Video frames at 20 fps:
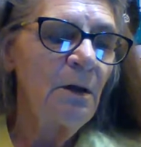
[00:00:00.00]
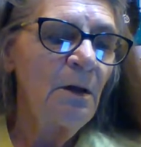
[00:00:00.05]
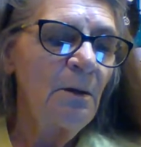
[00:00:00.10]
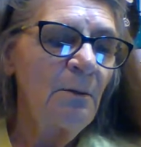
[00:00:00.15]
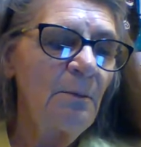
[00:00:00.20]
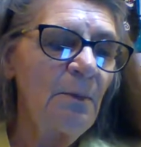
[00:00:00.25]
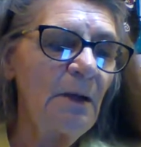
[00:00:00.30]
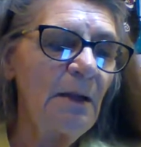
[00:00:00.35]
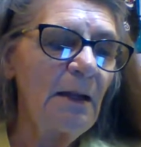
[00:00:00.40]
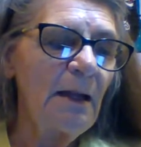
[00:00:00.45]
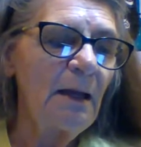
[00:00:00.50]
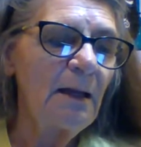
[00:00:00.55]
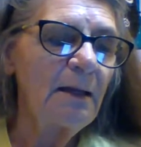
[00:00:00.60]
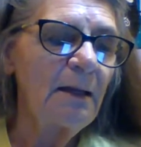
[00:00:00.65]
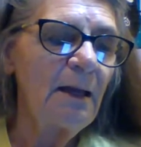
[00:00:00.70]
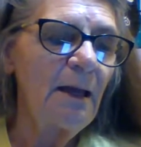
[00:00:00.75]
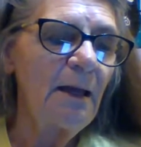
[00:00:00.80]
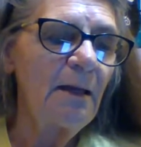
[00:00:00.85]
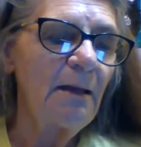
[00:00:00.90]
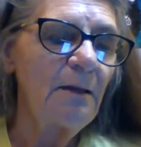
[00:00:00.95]
But I
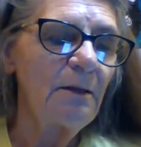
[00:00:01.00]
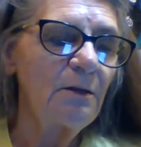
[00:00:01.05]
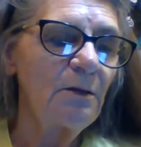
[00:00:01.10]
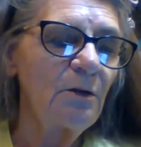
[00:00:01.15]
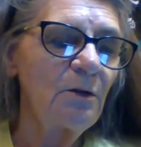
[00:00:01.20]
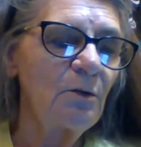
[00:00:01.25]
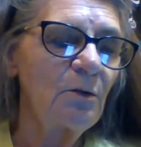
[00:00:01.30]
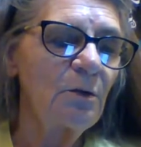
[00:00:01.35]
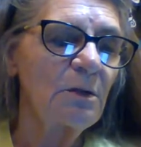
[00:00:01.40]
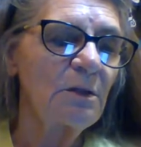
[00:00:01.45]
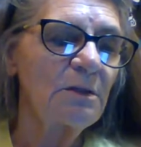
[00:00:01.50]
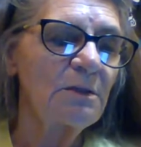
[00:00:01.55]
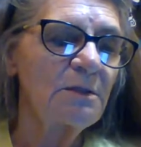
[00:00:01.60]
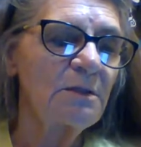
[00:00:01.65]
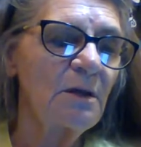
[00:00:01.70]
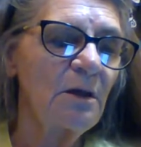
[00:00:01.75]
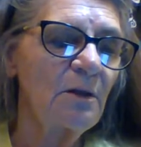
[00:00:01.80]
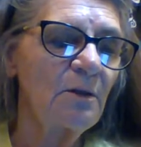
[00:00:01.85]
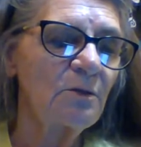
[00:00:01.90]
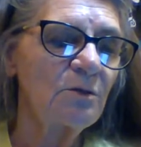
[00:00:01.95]
can't do it as
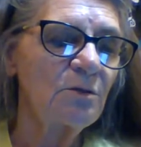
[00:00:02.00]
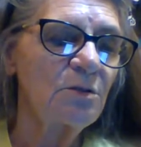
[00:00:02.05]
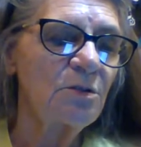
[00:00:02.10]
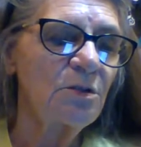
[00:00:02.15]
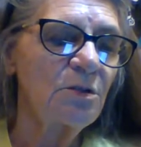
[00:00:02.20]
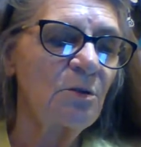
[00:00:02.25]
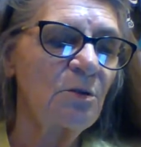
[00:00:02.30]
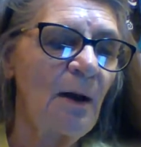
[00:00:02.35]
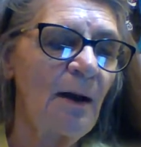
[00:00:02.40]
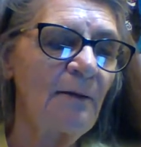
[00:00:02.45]
others do.